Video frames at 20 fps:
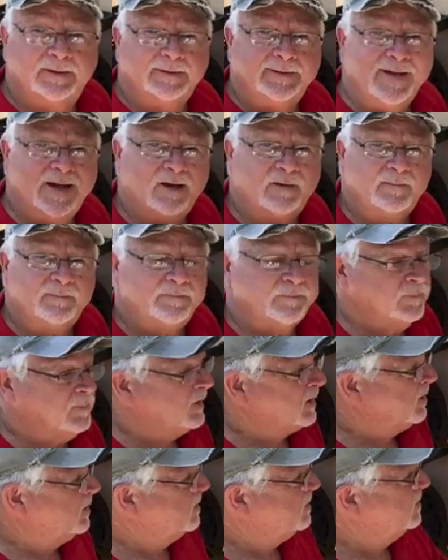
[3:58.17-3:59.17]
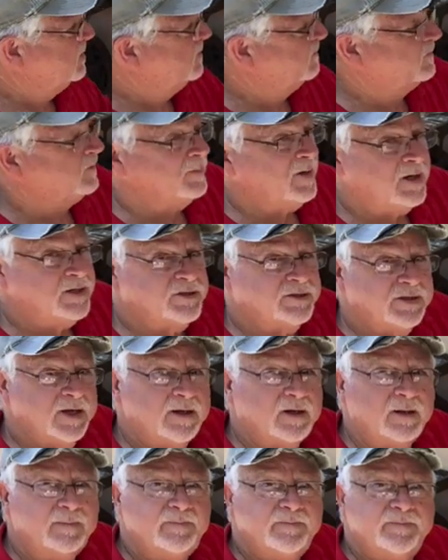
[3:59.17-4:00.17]
Now, for my
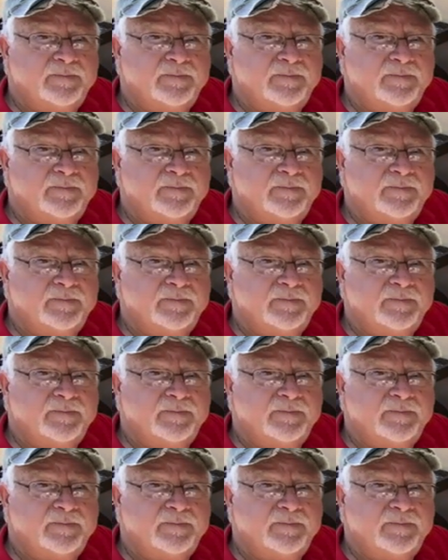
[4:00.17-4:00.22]
setup,